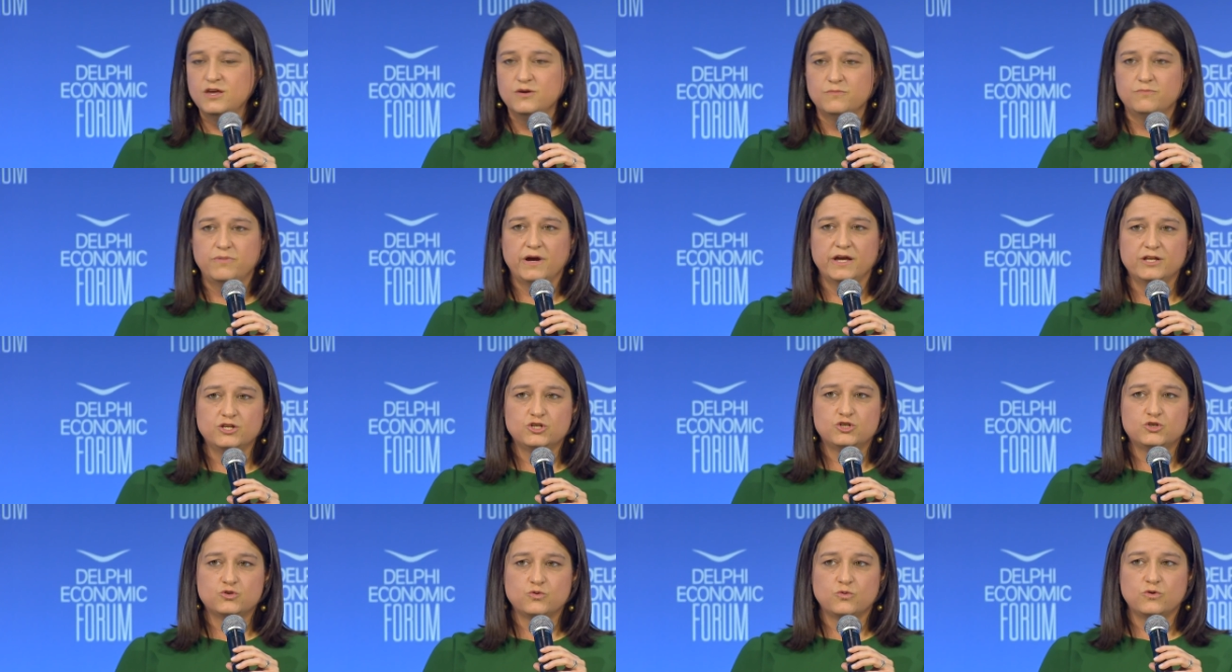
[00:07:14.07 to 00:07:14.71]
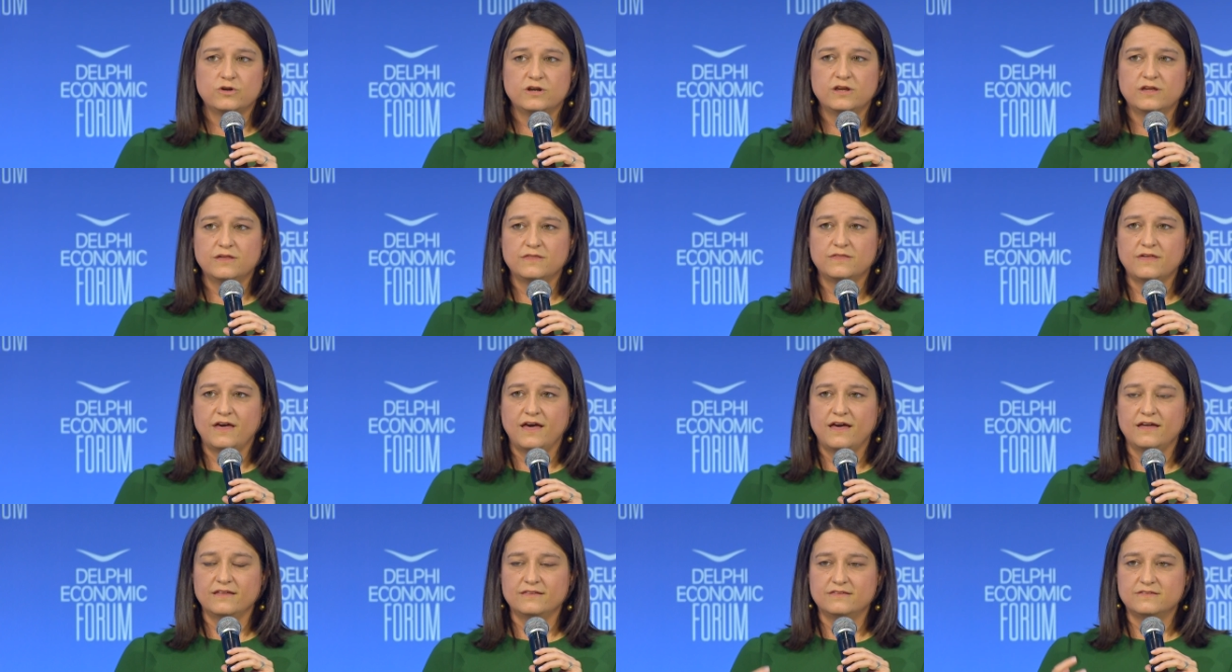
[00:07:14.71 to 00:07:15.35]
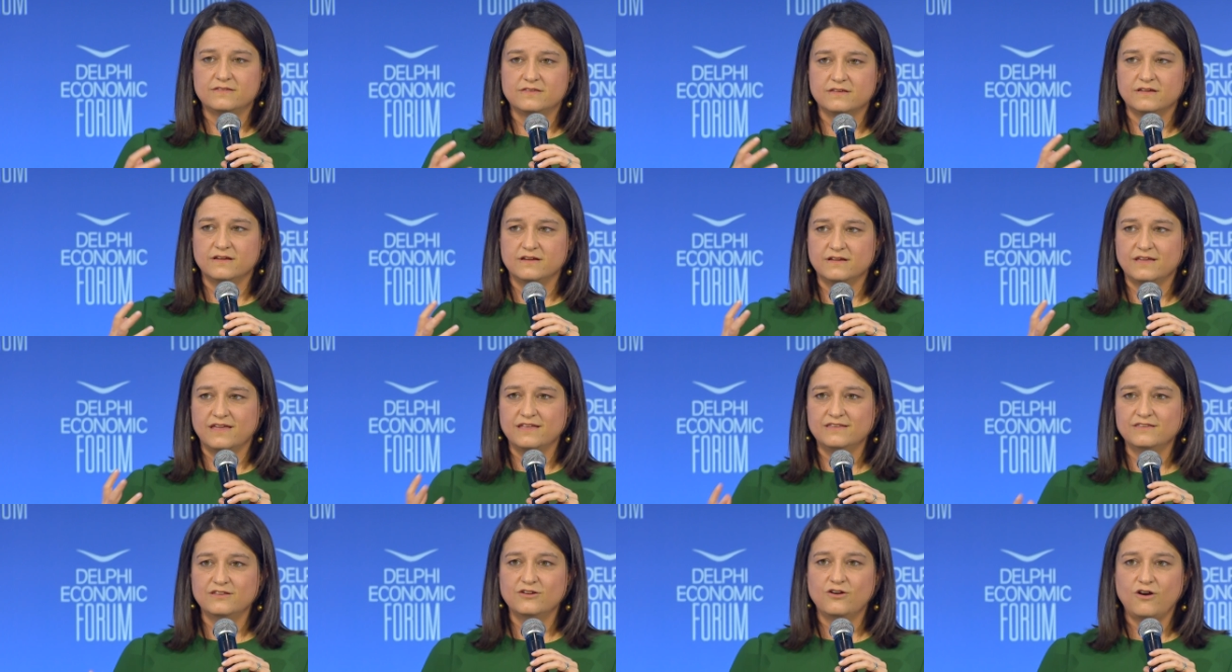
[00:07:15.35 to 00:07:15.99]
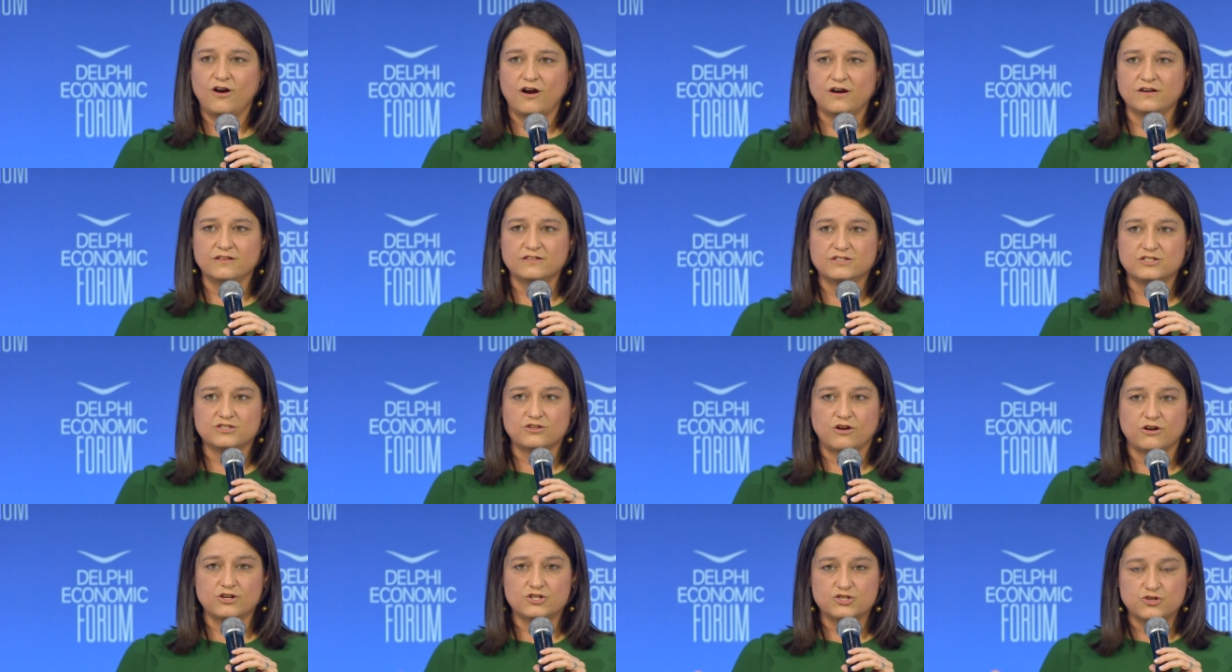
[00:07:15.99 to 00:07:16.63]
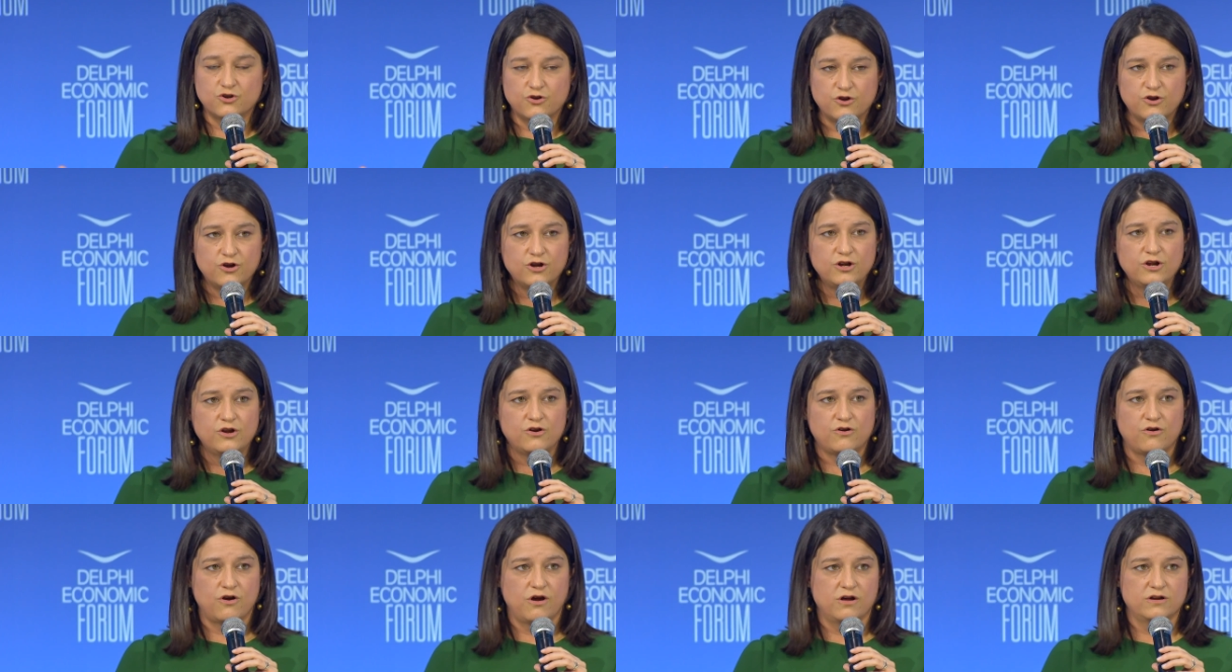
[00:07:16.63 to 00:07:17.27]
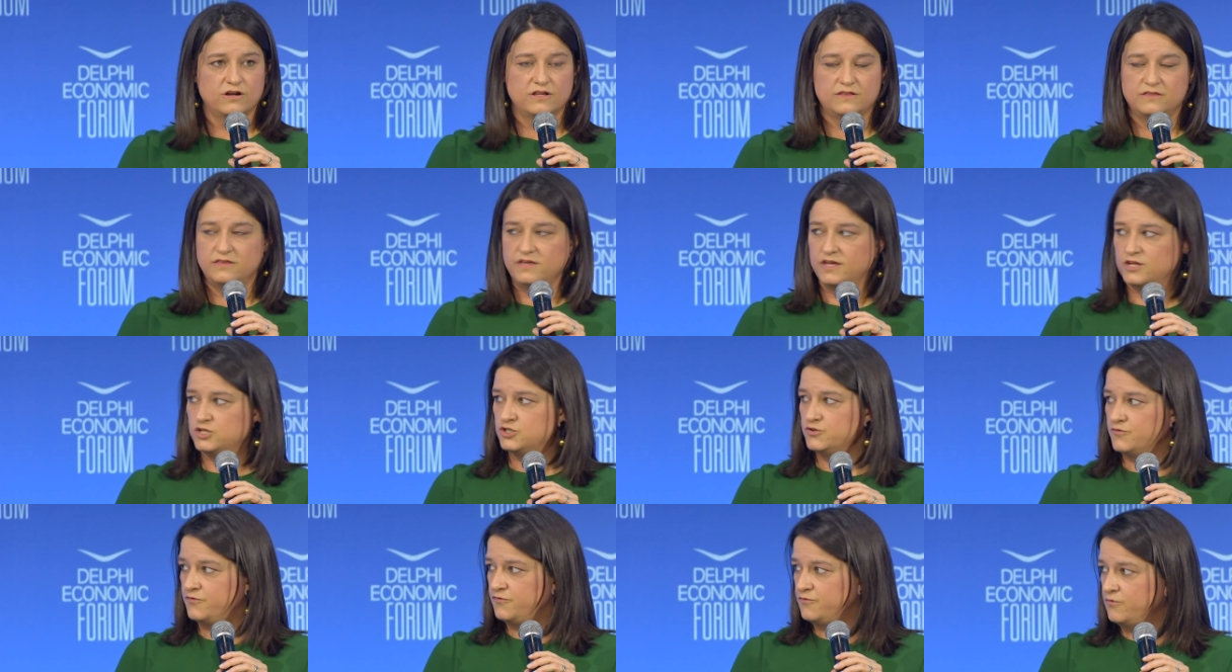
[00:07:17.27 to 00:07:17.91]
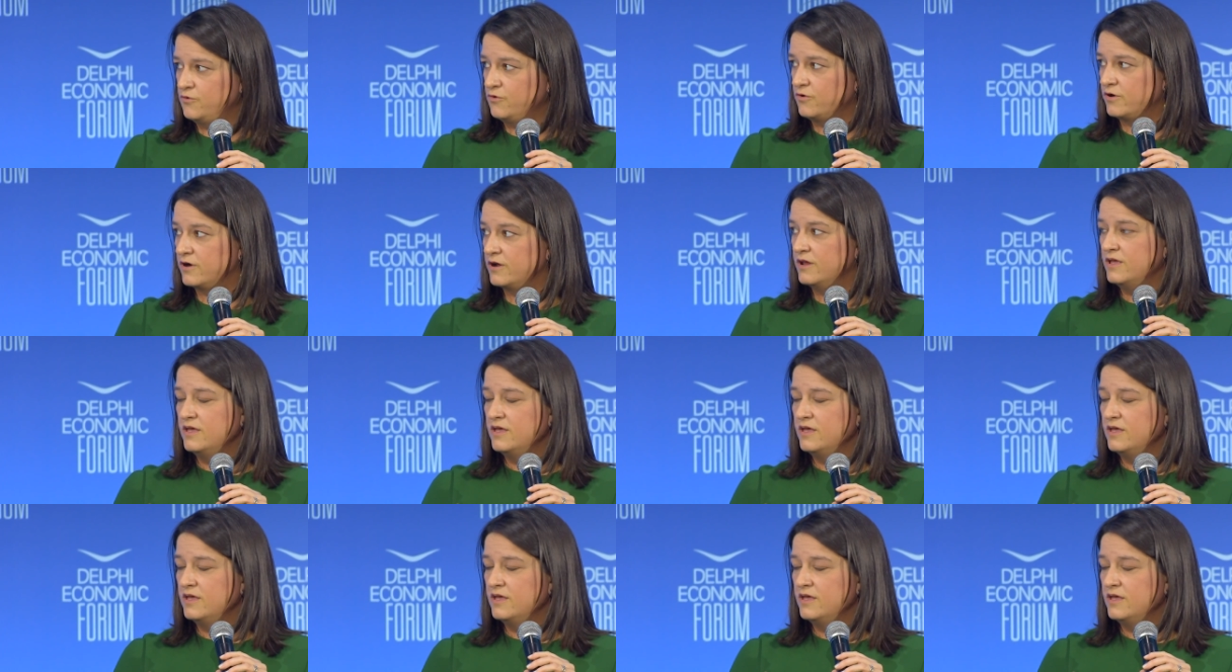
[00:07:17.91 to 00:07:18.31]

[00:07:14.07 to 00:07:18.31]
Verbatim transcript: By ensuring that uh, kindergarten starts earlier on at the age of four,